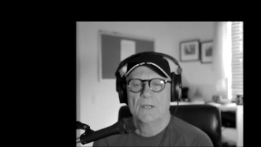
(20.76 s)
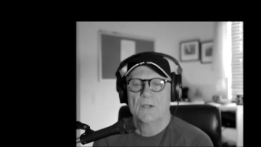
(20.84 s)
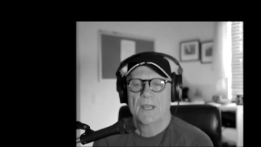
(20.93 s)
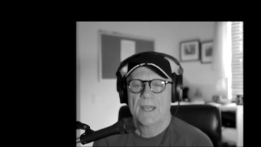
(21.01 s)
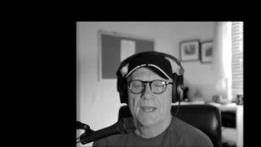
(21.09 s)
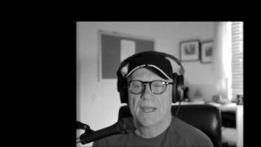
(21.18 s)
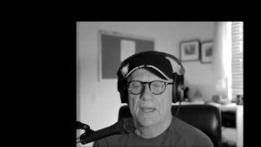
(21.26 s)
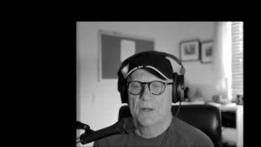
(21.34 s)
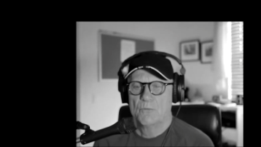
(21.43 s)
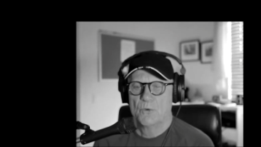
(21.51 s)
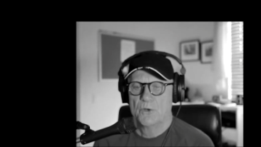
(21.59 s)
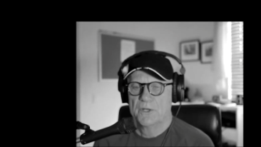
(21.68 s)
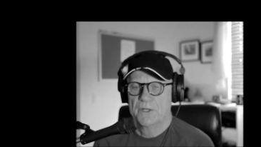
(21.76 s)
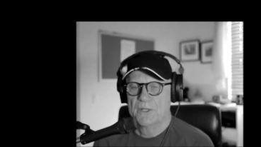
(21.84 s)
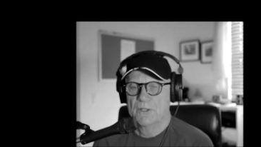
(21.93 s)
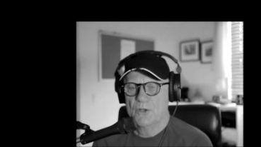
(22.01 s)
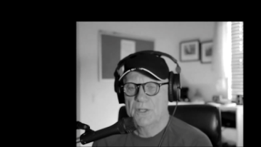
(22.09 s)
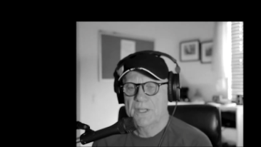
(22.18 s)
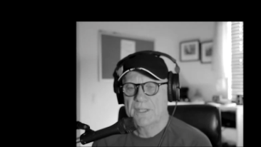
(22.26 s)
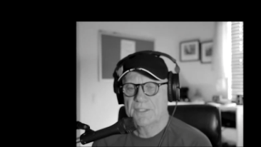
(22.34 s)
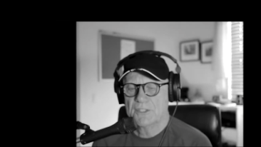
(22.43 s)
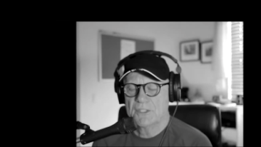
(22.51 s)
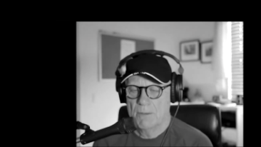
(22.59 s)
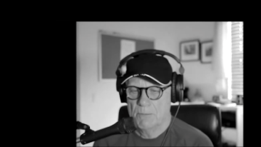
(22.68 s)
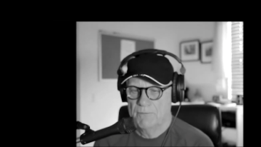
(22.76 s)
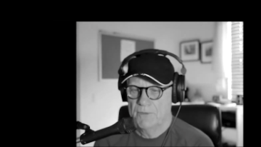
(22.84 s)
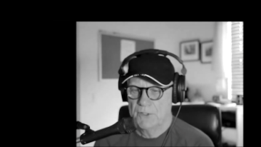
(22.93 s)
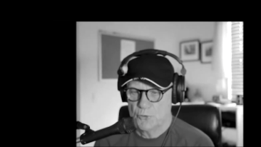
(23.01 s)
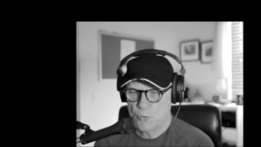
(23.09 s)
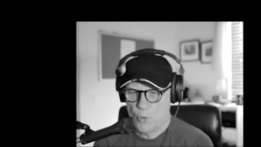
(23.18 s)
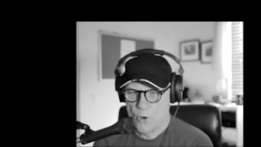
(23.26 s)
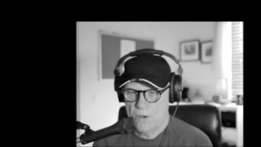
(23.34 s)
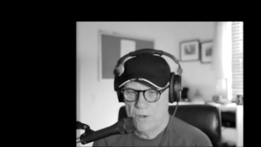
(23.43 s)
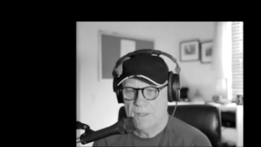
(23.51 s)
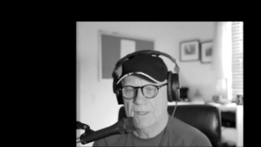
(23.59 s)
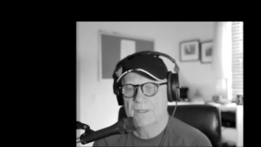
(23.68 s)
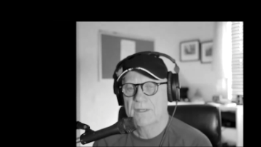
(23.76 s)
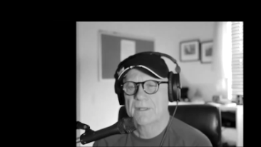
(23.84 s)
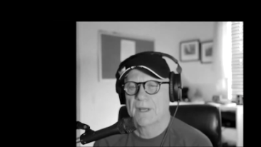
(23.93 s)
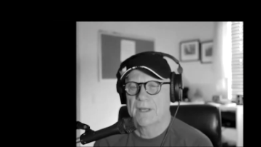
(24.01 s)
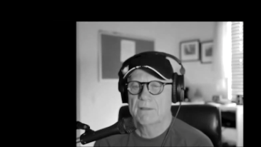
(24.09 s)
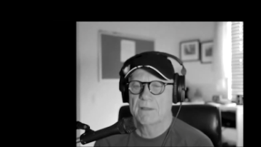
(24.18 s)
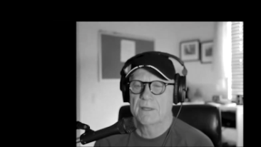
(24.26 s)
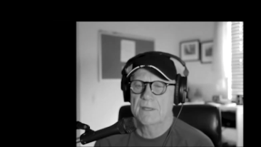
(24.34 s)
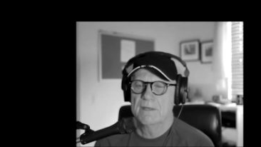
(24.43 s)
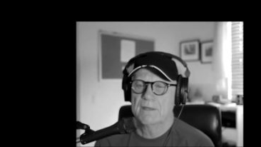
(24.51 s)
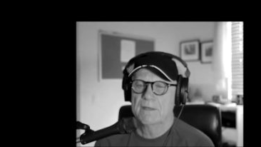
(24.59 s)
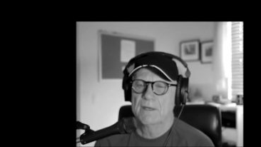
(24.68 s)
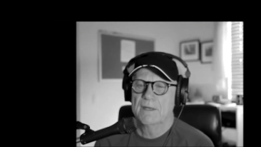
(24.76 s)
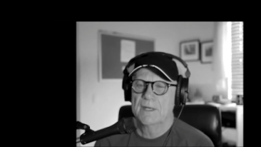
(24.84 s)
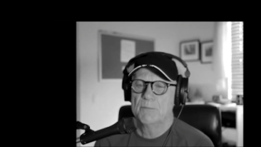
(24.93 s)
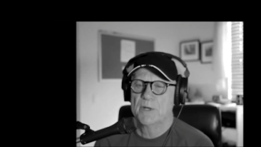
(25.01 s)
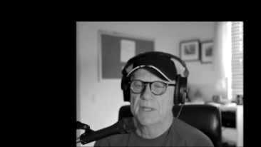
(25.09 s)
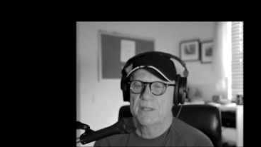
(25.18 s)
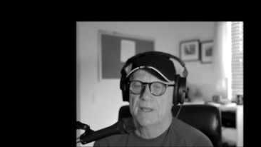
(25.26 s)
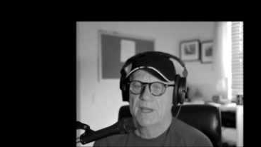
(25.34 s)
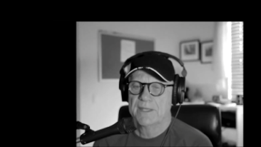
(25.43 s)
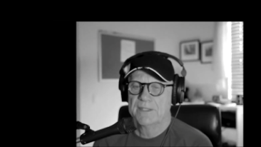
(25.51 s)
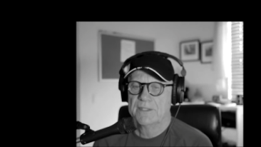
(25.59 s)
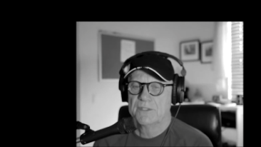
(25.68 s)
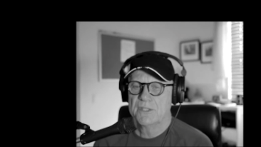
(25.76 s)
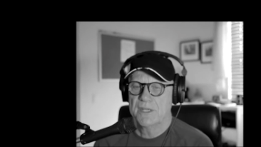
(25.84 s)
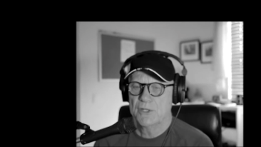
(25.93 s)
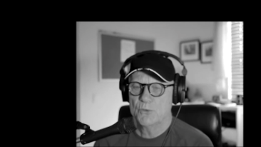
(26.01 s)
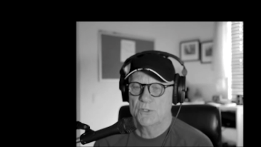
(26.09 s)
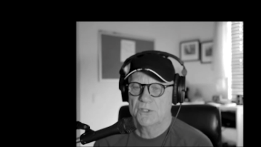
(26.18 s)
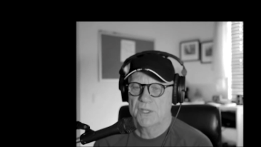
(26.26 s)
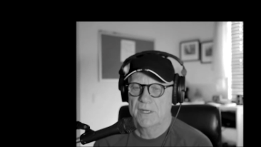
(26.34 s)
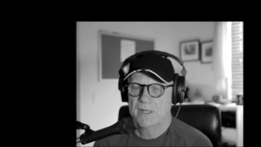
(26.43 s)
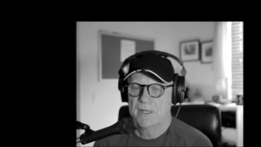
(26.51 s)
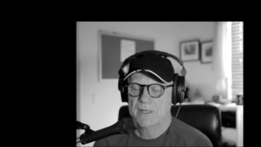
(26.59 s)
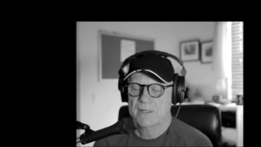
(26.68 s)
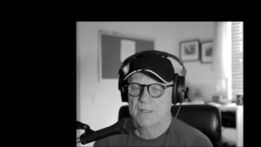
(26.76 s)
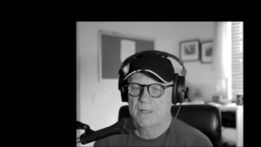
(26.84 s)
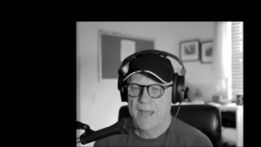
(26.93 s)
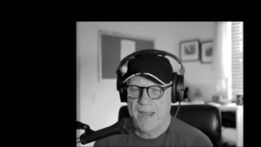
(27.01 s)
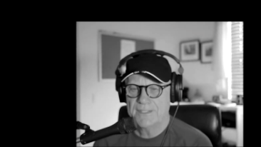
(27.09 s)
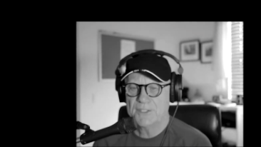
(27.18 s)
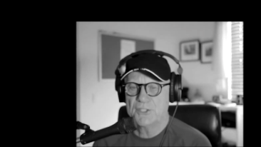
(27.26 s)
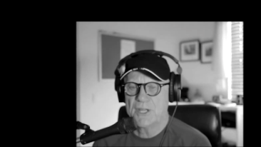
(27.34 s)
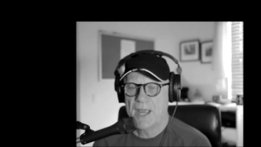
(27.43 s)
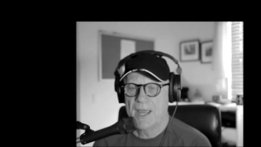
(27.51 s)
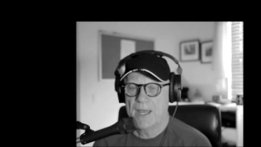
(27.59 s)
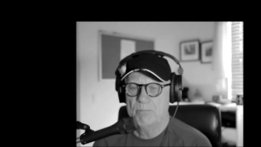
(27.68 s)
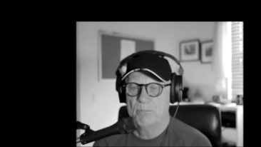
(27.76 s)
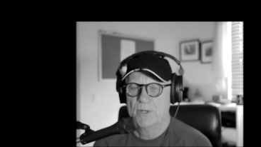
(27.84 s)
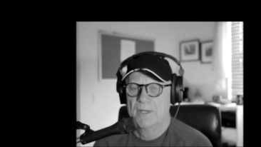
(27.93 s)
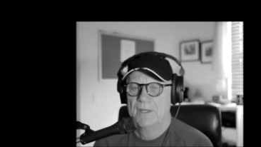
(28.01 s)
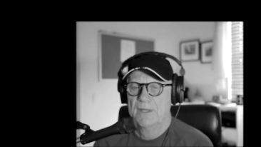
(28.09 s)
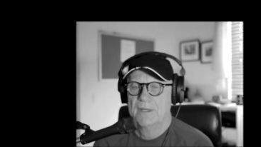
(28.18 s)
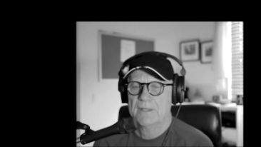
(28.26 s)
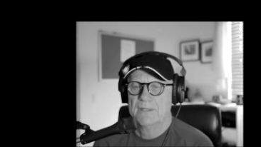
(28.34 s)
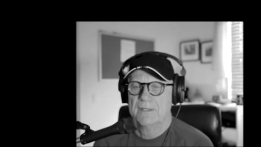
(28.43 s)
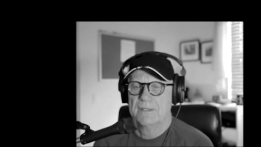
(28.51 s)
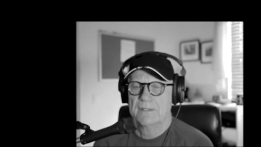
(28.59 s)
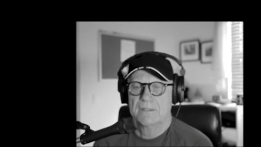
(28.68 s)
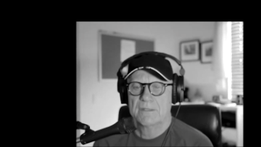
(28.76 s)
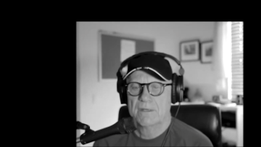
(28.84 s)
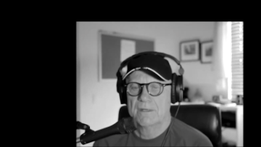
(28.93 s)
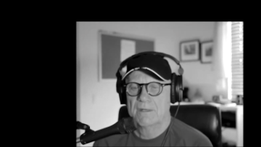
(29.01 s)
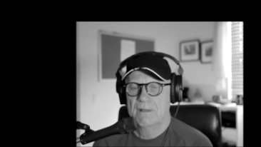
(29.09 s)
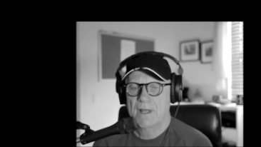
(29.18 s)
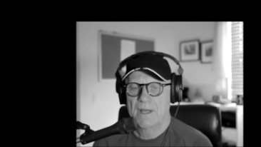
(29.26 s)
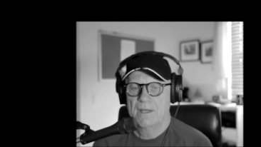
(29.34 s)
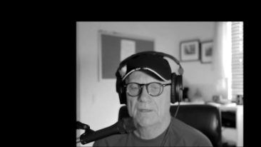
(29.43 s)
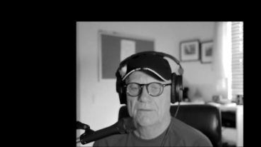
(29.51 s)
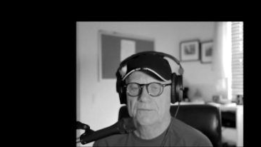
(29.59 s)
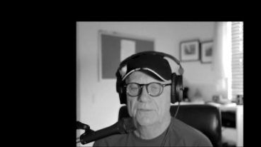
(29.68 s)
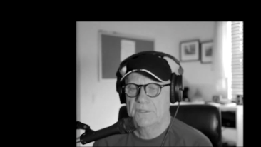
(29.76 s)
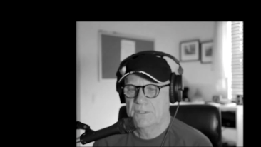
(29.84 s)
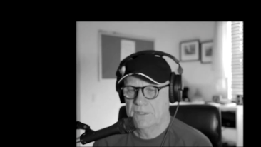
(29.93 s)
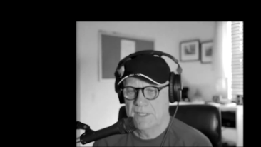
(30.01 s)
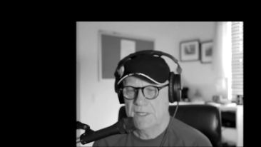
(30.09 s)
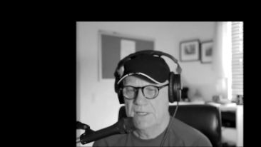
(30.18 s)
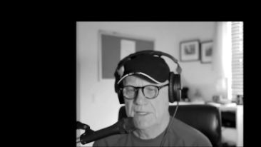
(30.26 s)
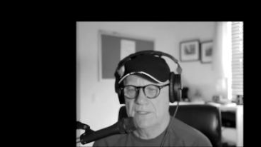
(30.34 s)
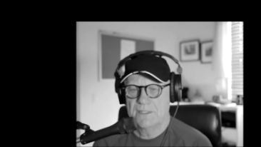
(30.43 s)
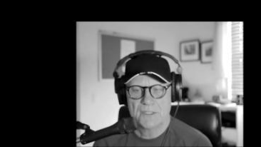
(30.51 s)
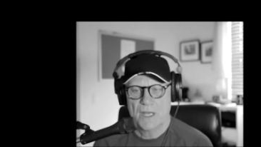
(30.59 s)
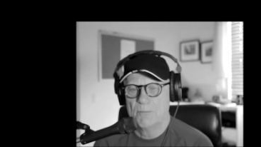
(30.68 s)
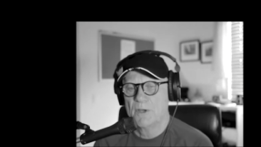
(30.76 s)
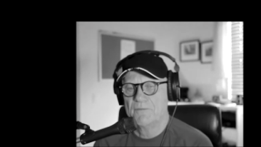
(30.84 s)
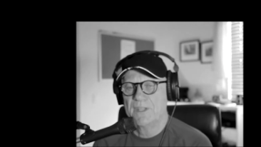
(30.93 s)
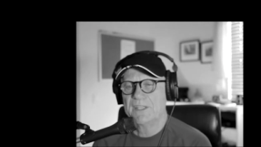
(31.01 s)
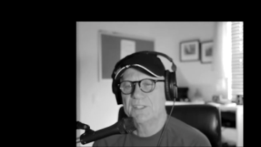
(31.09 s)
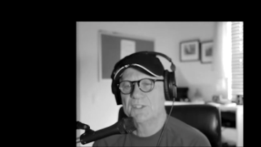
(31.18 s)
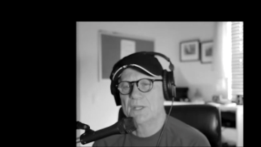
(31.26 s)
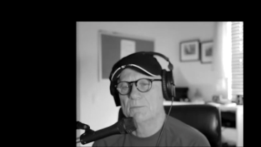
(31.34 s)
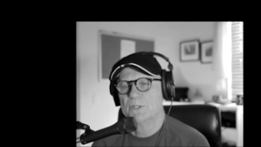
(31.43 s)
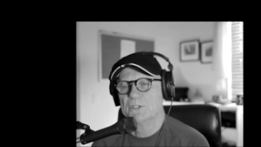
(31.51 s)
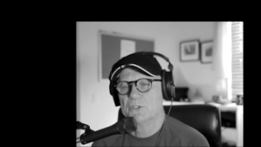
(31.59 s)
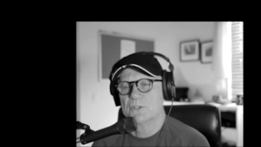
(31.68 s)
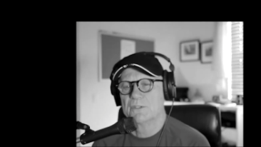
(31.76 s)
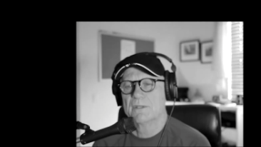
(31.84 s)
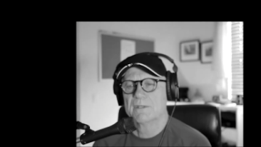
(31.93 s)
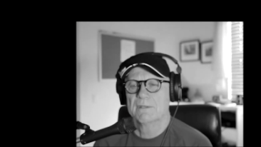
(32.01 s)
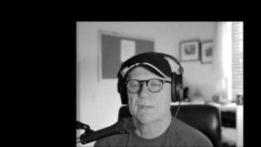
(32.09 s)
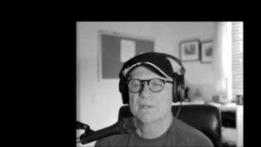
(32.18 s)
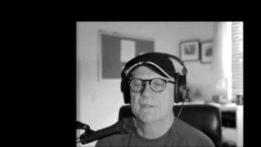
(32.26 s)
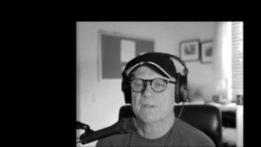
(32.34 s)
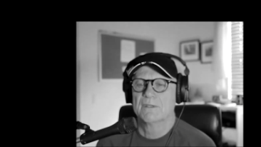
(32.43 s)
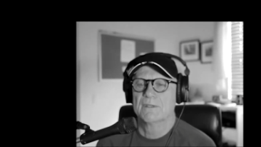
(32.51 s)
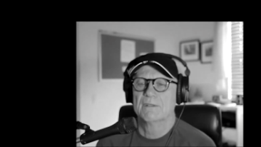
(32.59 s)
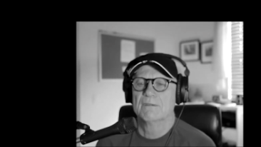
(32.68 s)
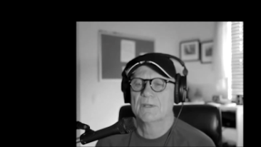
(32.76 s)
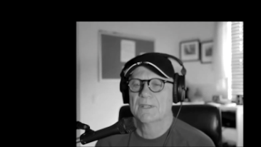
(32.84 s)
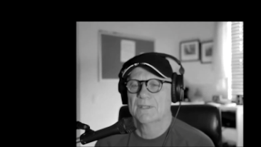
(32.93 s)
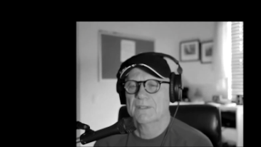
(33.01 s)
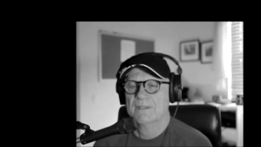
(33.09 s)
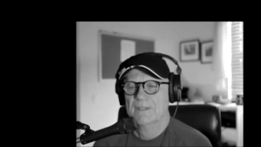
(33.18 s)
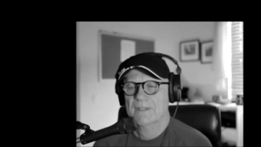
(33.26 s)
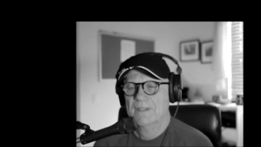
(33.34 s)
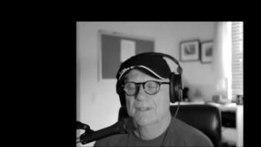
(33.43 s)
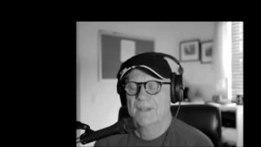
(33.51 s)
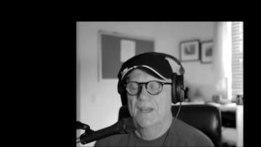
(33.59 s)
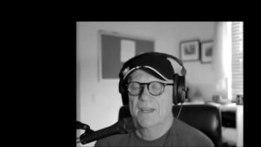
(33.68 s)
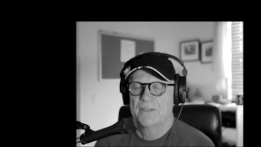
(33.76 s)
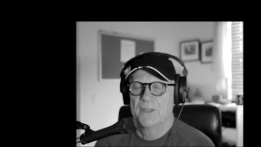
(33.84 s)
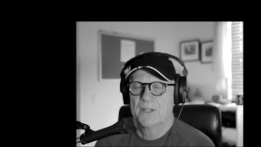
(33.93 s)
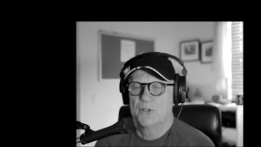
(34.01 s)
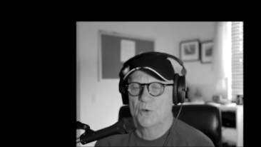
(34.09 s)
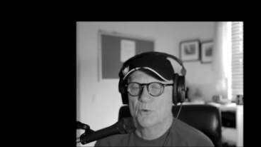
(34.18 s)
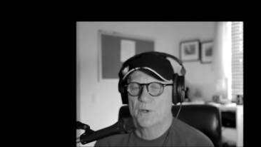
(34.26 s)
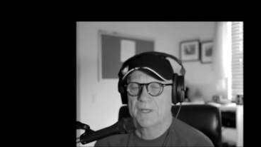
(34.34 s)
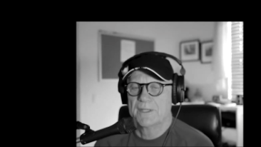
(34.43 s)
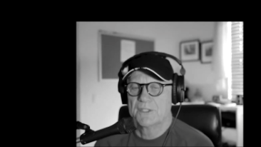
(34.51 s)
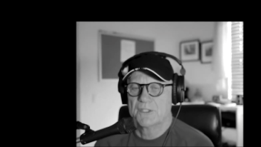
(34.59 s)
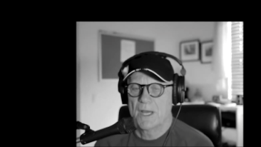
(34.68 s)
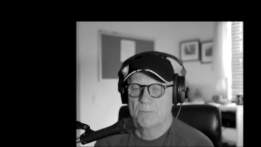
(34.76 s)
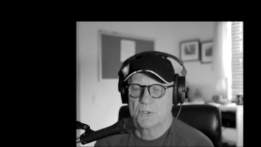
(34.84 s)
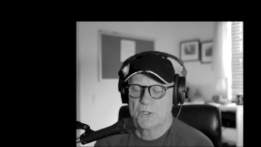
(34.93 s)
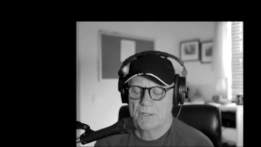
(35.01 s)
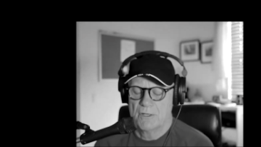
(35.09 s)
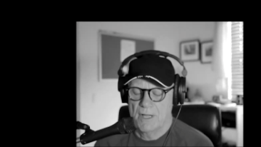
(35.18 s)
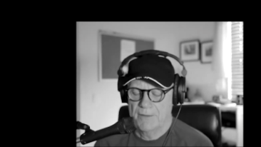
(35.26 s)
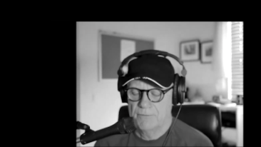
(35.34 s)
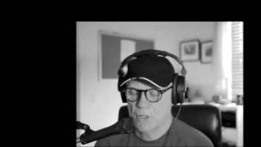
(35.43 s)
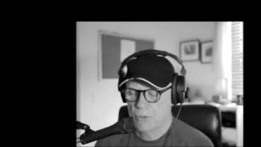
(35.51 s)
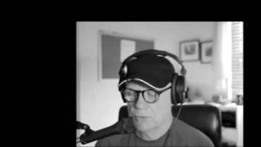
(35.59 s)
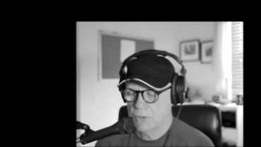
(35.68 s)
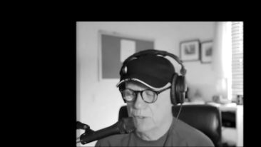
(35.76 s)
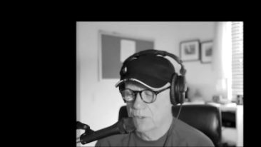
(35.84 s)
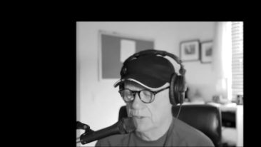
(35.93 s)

and we're going to look at some of his work. And I think anybody that is interested in landscape is going to love to see some of these images. I think they're, uh, I think they're exceptional. I've known Curt,